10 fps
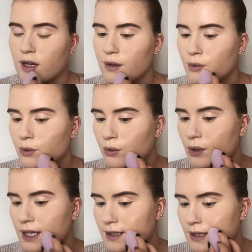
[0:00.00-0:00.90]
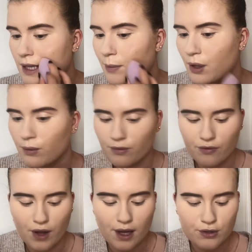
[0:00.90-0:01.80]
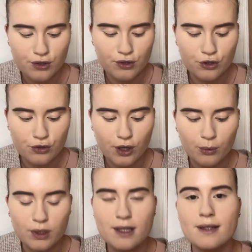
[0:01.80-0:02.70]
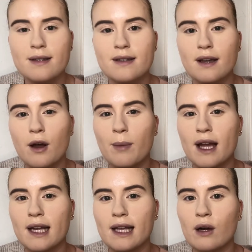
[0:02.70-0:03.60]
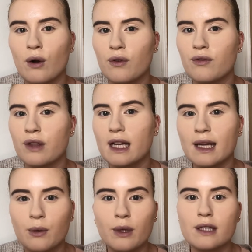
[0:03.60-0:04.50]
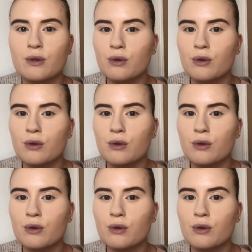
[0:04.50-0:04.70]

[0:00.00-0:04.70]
I always dab it on first just because you don't want to disturb any of the liquid or